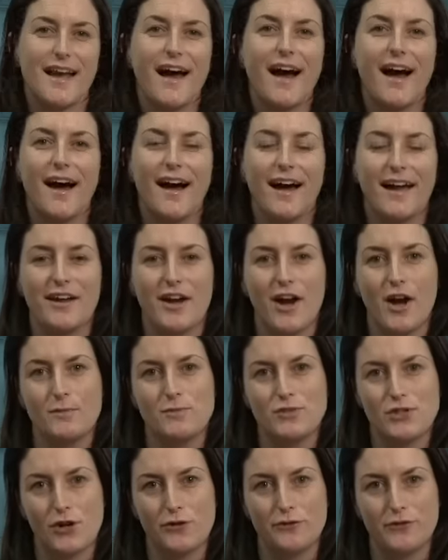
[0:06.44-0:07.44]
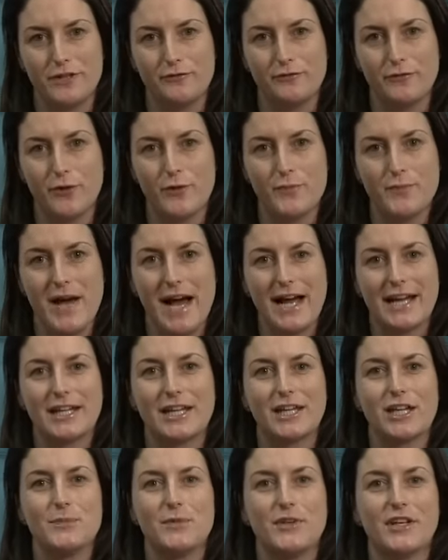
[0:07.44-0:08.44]
Hi, I'm Jo Redfern, Marketing
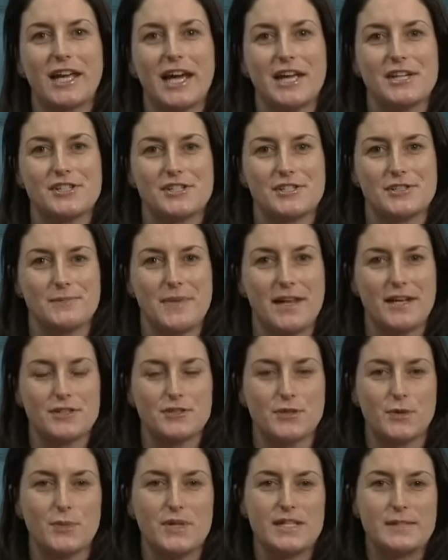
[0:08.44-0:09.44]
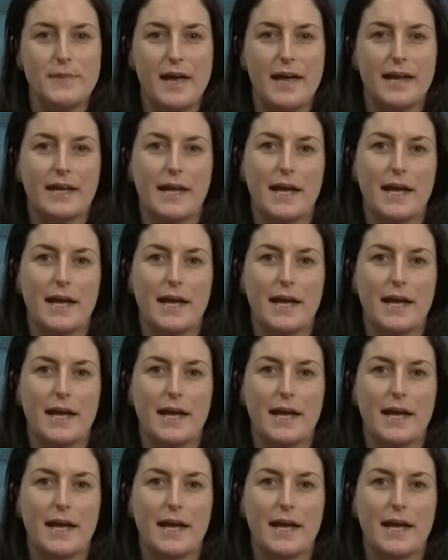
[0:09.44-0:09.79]
Communications Manager at Westpac